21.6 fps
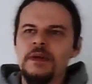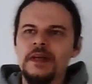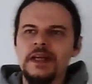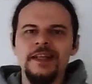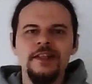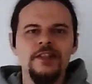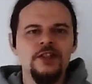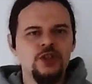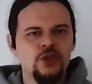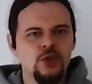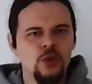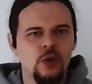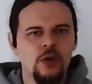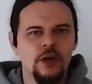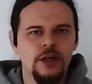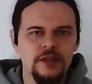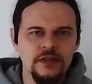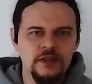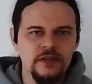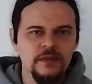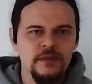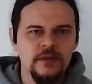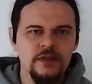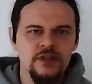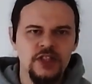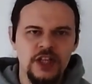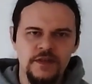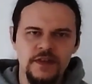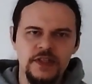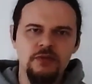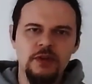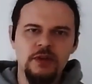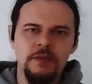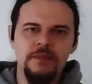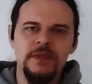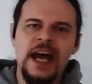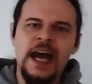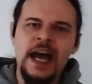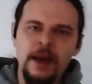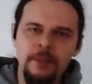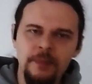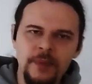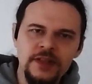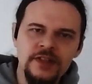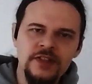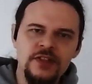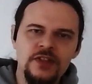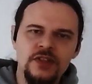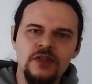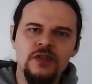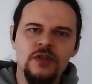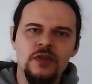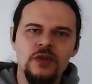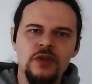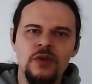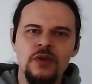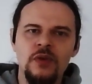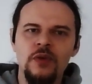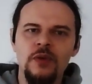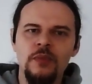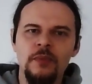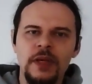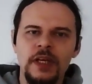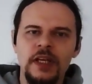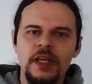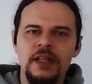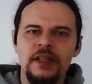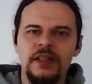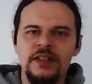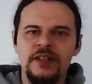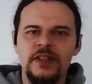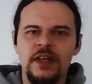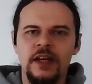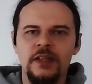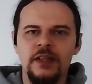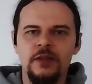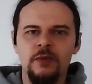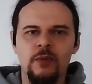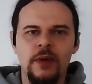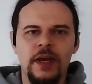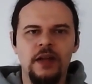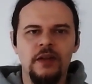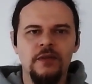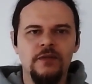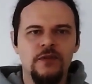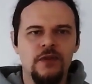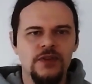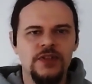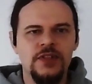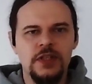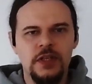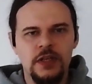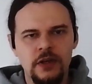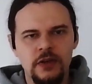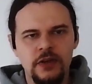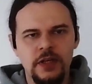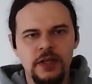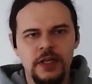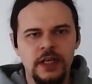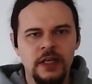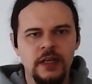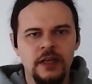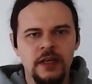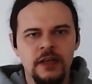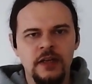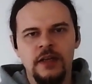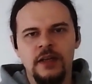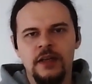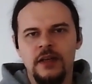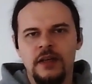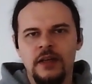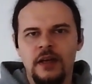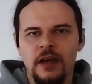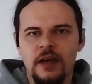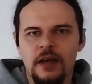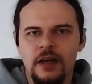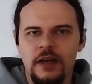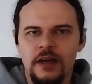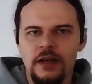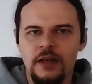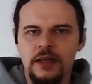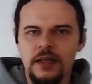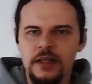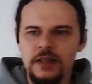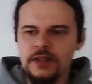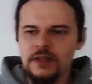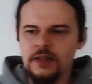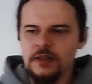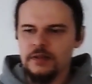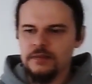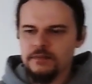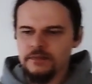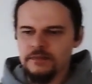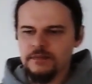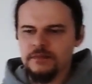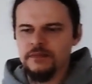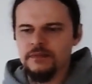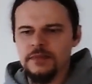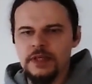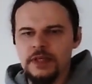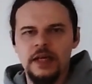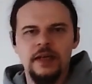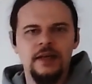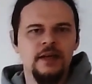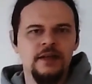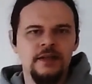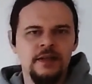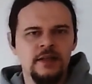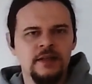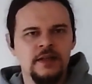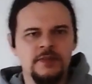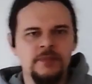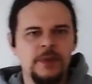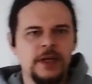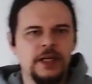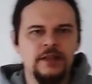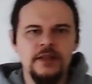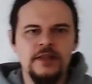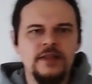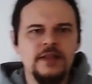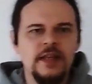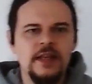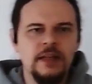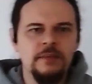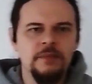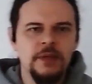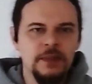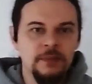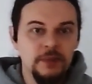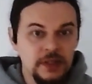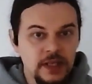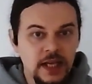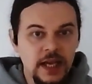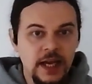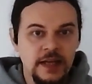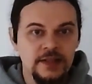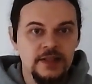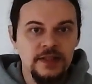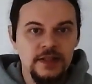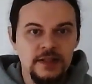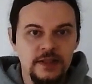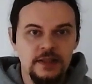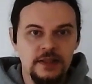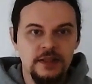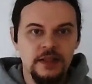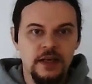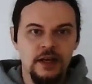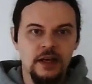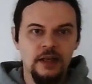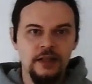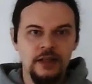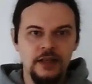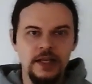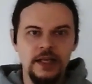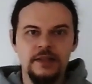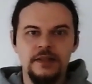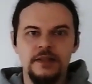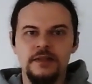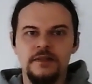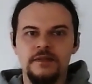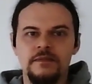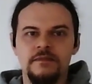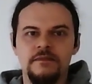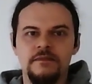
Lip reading: In short, JavaScript happens to be designed well for security. It's an unexpected statement, but yes, look at